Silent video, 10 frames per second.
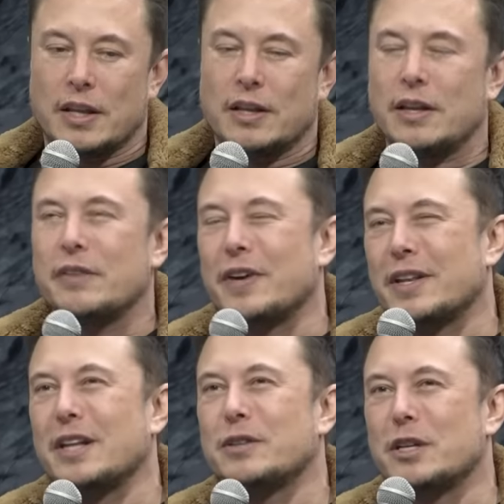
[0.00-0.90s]
I, I think
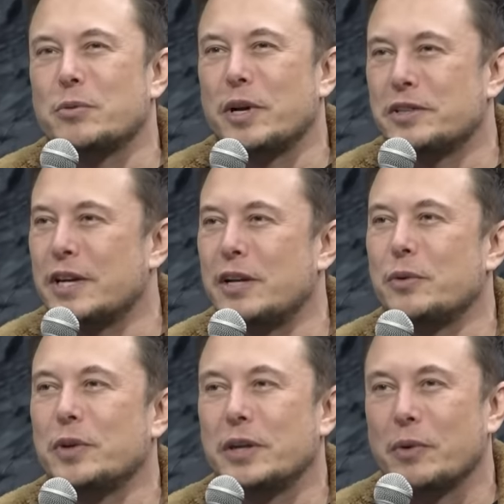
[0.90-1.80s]
that, that's where I decided you
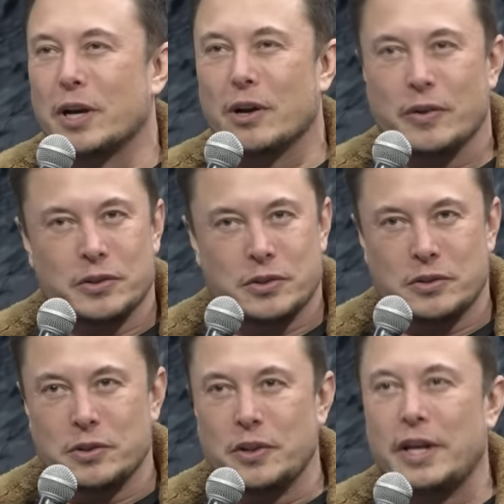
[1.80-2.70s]
really want to go
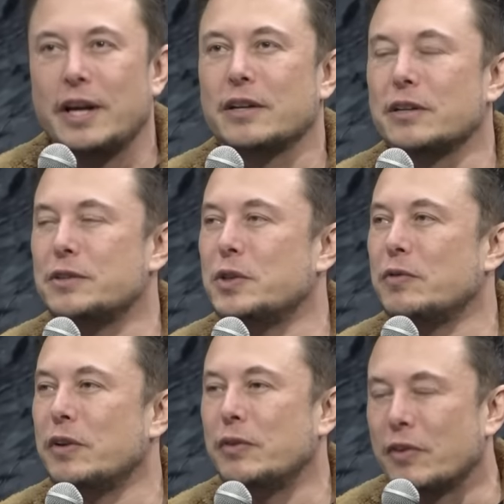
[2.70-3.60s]
to the end
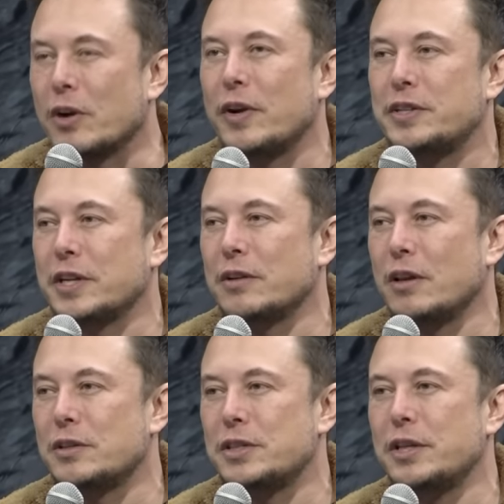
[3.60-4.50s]
consumer. If you've got great
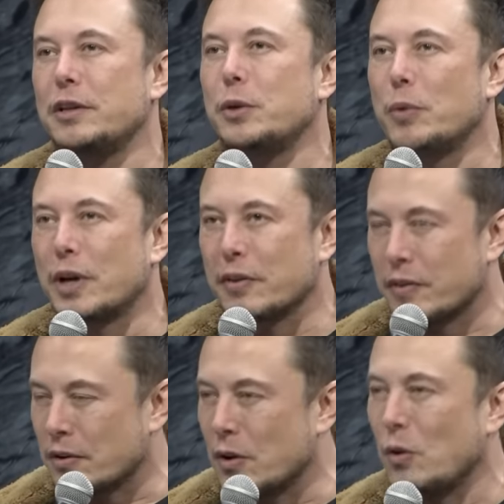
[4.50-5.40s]
technology, you want to
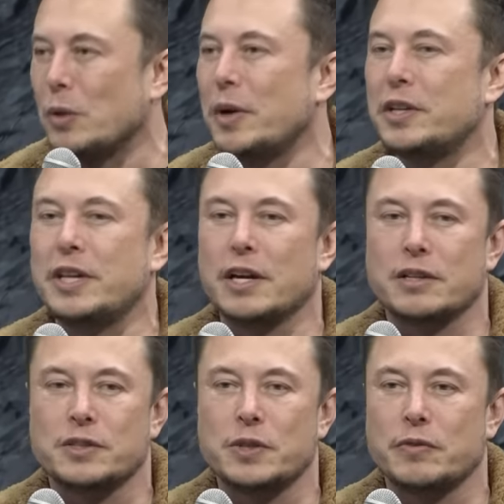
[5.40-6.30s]
go all the way to the end
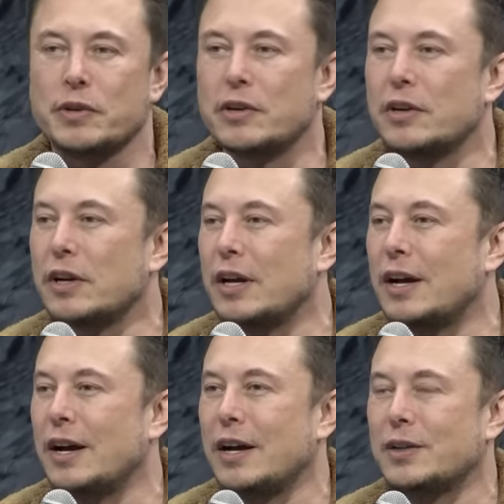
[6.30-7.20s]
consumer.
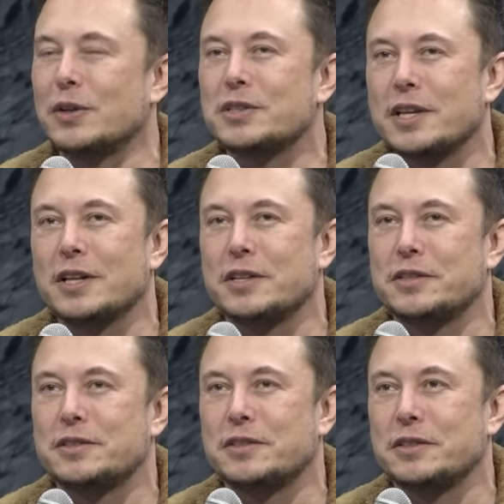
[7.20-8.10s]
Uh, don't sell it to,
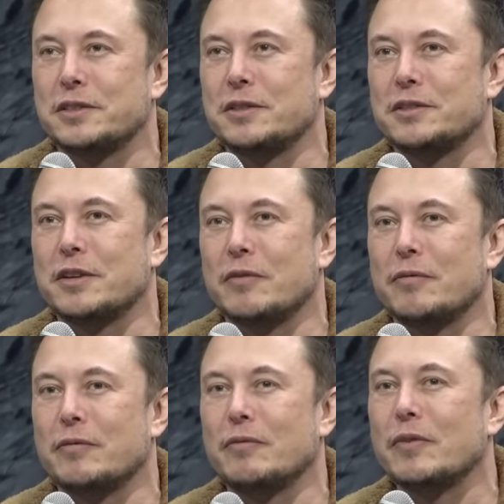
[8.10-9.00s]
to to
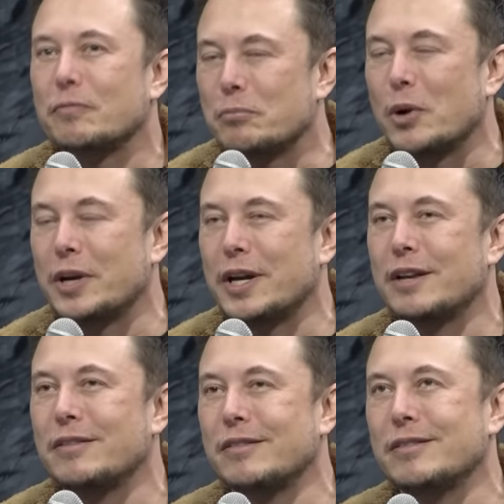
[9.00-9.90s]
some bonehead
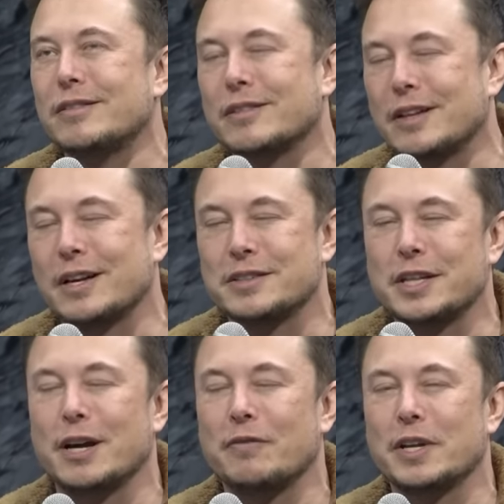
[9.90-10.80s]
legacy
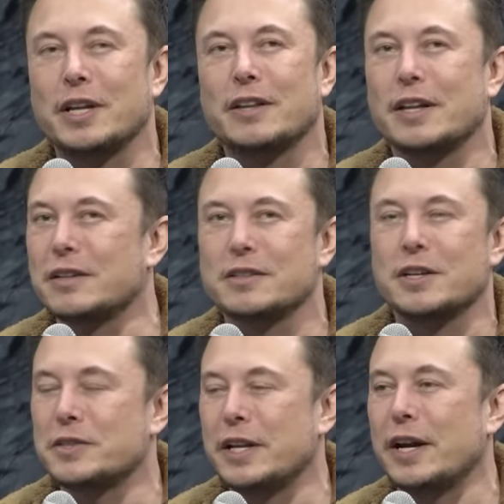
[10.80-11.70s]
company that doesn't
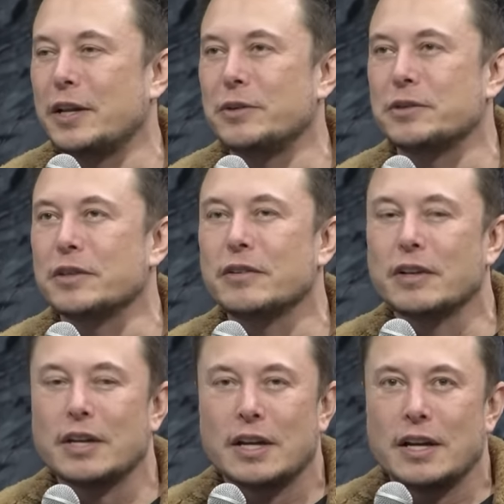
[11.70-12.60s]
understand how to use it.
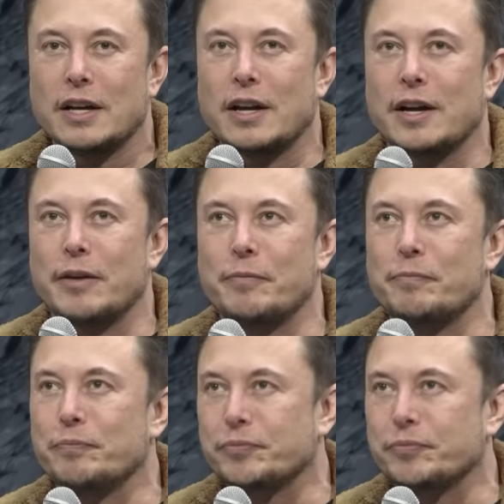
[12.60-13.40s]
Um,